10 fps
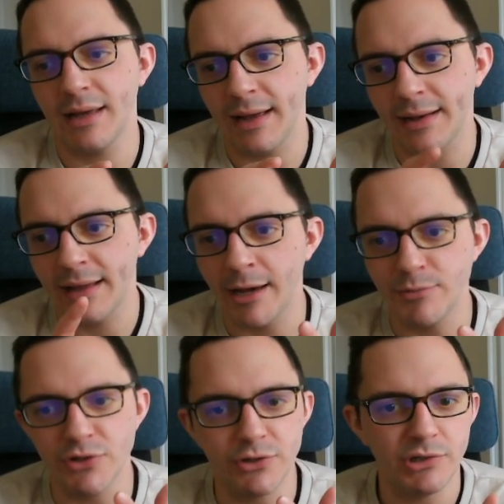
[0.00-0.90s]
and it helps
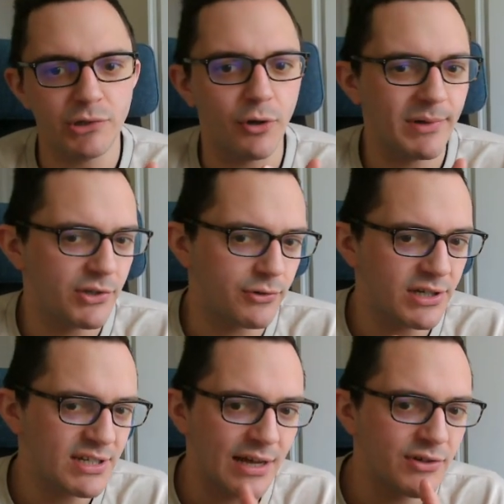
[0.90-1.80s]
you do
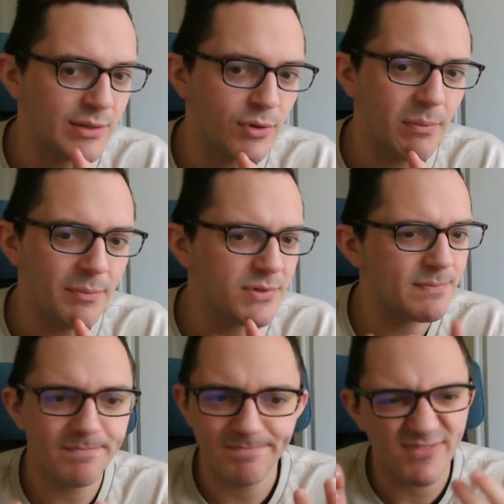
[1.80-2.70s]
combinatorics counting problems.
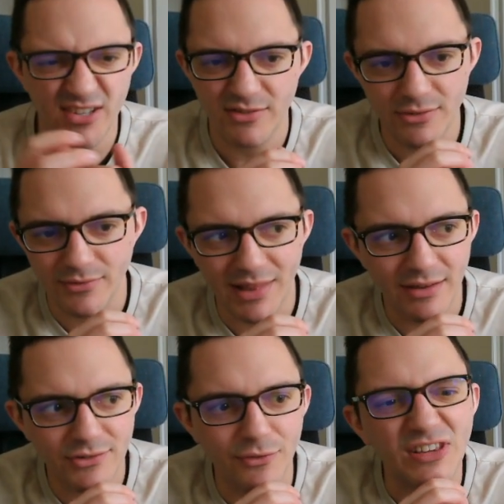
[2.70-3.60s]
That's
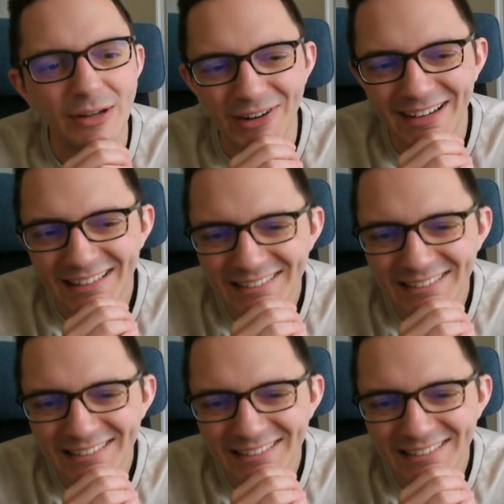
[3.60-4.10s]
the sort of thing where